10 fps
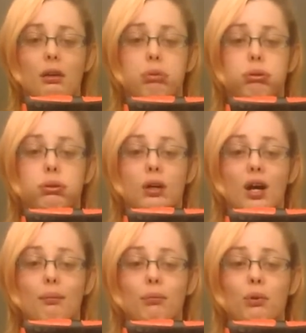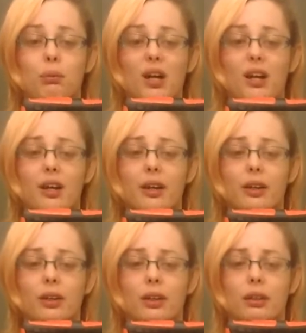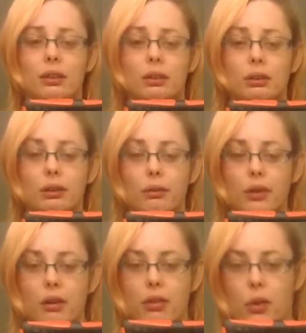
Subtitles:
humble brag or whatever